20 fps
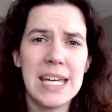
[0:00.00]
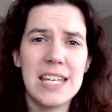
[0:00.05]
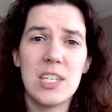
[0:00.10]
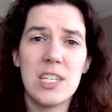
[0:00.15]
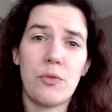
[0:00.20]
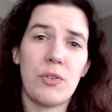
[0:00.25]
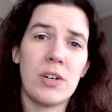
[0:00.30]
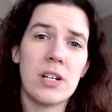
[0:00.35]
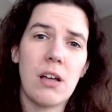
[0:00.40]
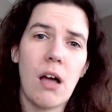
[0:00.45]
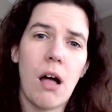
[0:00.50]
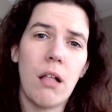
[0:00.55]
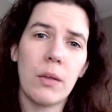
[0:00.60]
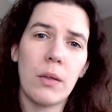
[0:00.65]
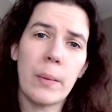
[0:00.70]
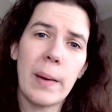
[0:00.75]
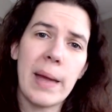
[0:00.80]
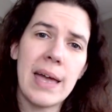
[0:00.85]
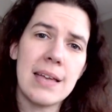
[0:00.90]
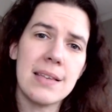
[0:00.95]
different
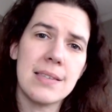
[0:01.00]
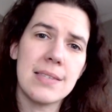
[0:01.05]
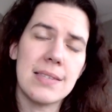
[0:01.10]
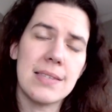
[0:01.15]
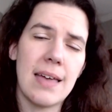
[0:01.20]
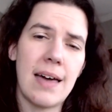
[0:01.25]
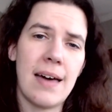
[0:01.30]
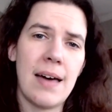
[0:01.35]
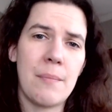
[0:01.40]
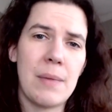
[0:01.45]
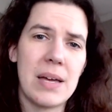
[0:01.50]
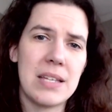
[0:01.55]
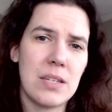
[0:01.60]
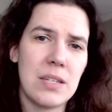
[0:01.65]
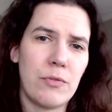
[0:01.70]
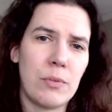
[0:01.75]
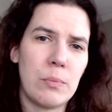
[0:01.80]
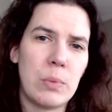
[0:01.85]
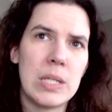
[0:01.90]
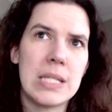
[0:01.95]
colorways at
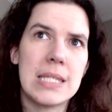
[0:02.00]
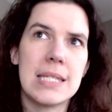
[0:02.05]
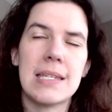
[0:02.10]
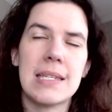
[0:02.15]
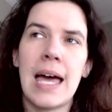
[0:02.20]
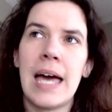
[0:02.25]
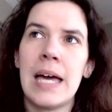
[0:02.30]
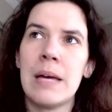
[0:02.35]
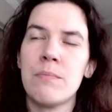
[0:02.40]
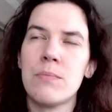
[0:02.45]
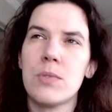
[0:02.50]
different points in time,